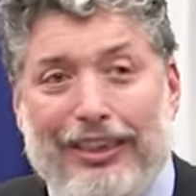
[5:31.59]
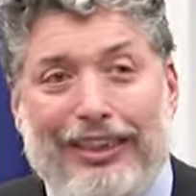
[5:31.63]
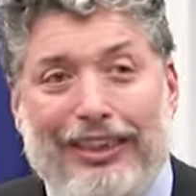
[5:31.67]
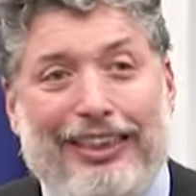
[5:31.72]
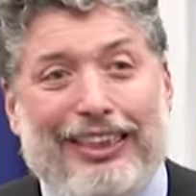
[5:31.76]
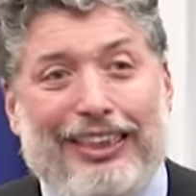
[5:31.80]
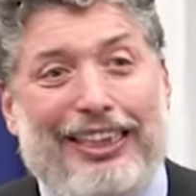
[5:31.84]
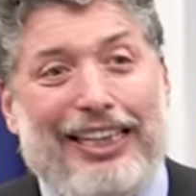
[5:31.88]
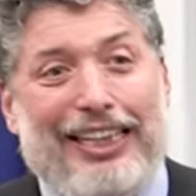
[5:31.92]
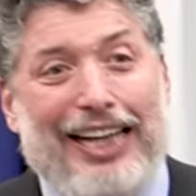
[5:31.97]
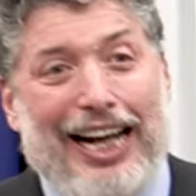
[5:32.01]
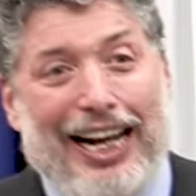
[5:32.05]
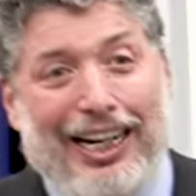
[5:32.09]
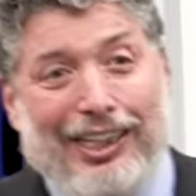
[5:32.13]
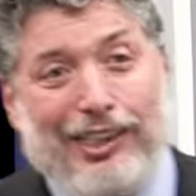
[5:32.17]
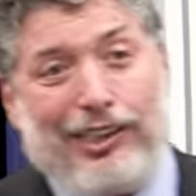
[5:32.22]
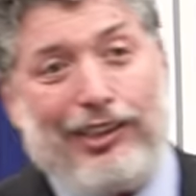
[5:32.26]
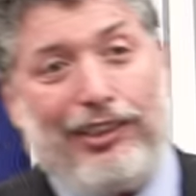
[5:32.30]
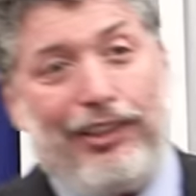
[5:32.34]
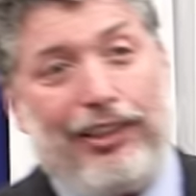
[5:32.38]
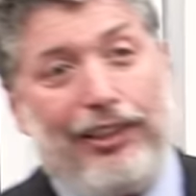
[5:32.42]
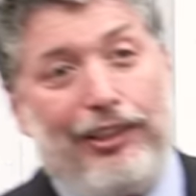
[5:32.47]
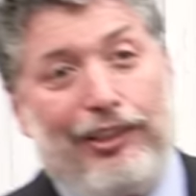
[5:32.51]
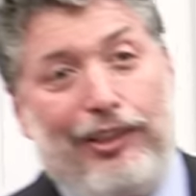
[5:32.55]
That's
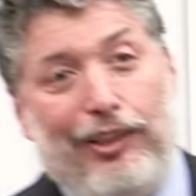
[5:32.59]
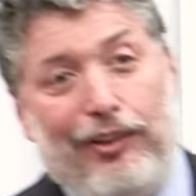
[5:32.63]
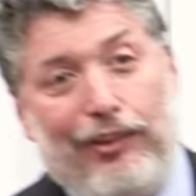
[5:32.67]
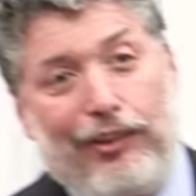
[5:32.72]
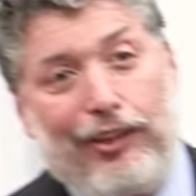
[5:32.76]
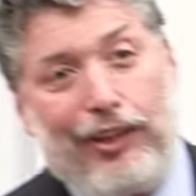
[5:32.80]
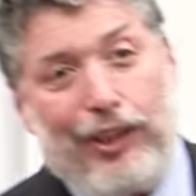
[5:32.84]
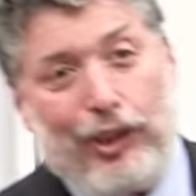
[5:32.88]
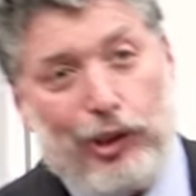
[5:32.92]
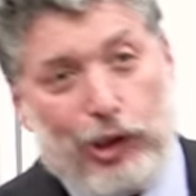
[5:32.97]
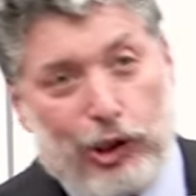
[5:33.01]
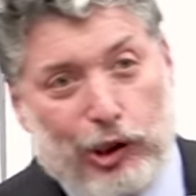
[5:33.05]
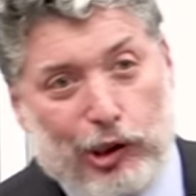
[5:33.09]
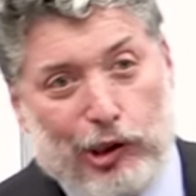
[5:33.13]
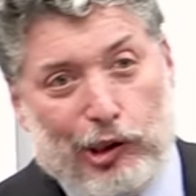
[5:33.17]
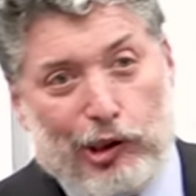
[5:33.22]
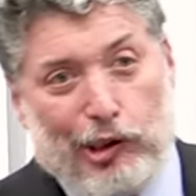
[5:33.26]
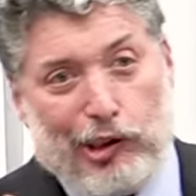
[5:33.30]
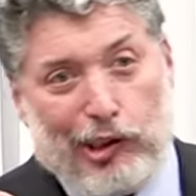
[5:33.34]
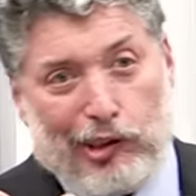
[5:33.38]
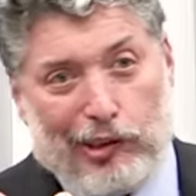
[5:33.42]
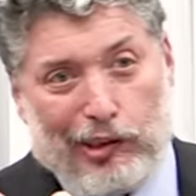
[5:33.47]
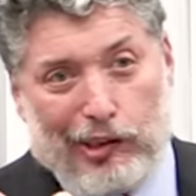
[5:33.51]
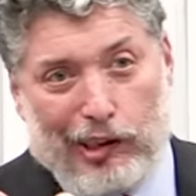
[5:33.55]
the delicious
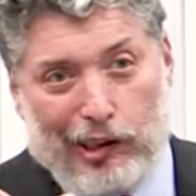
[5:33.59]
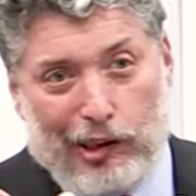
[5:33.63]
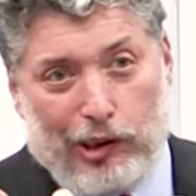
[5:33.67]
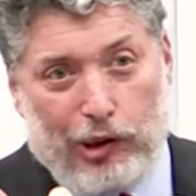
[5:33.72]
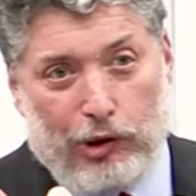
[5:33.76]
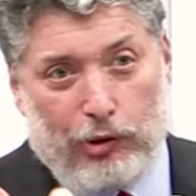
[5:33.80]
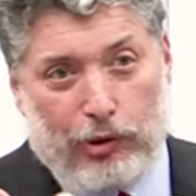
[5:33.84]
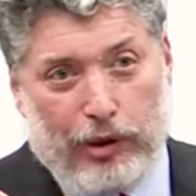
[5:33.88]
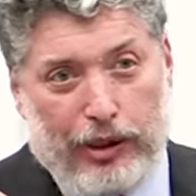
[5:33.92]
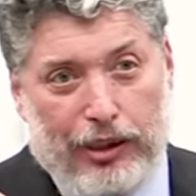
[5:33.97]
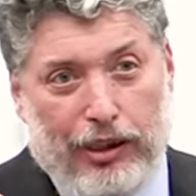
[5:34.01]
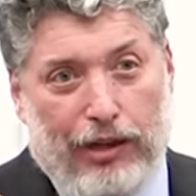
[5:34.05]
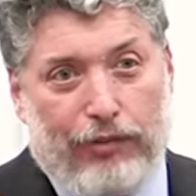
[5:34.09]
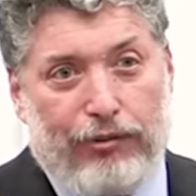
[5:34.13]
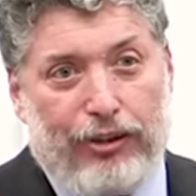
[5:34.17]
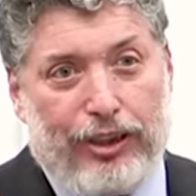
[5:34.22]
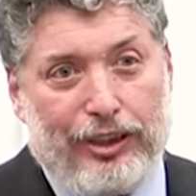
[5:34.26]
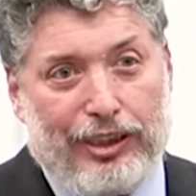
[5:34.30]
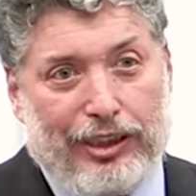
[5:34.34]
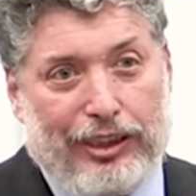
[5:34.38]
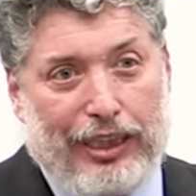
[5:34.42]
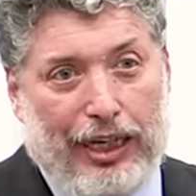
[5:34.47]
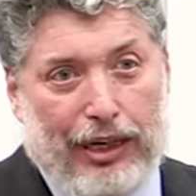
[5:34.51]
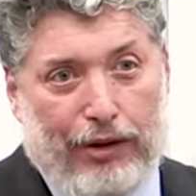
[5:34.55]
soliloquy of
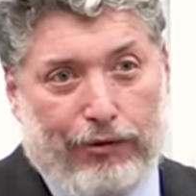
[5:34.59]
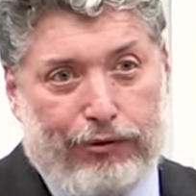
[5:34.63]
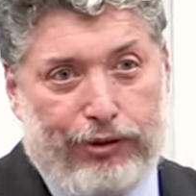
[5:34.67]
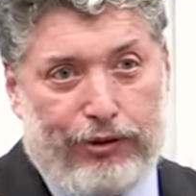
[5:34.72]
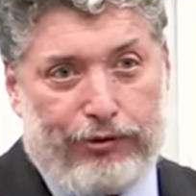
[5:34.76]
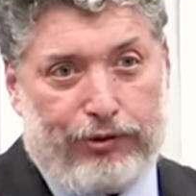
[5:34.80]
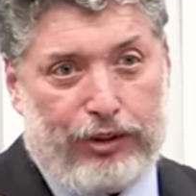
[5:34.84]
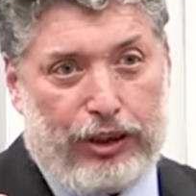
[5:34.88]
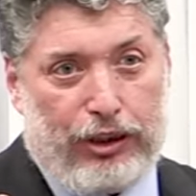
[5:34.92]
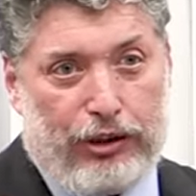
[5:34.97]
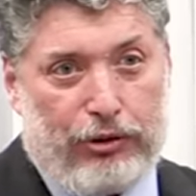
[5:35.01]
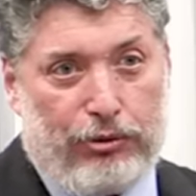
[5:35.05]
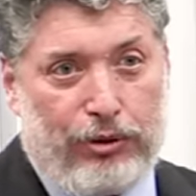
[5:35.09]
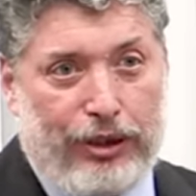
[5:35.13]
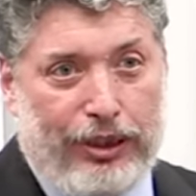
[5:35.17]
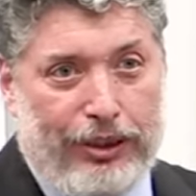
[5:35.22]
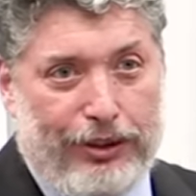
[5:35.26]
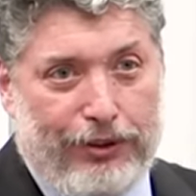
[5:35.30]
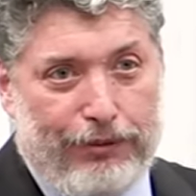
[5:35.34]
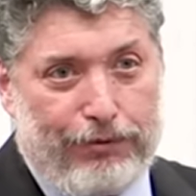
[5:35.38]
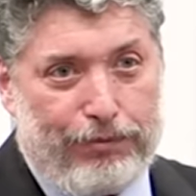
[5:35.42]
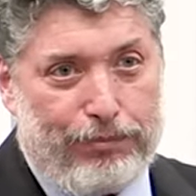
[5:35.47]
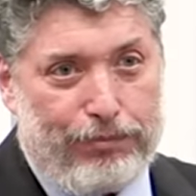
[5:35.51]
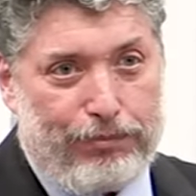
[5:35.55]
Isaiah 53.